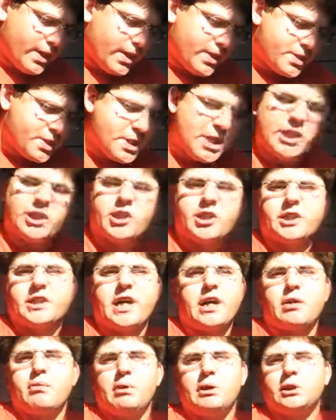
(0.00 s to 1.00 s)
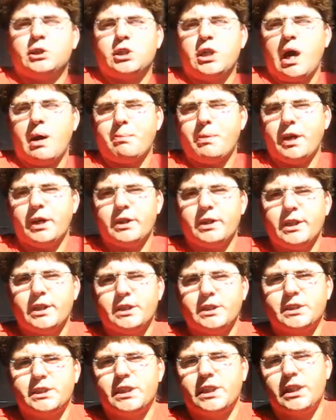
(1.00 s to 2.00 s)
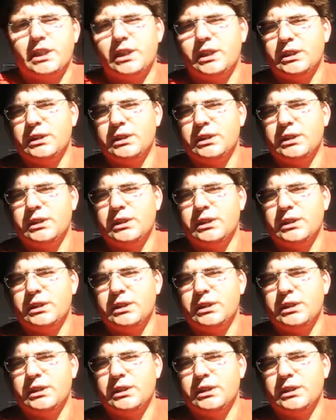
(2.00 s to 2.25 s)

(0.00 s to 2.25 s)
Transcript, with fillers: It's such a terrible topic that uh,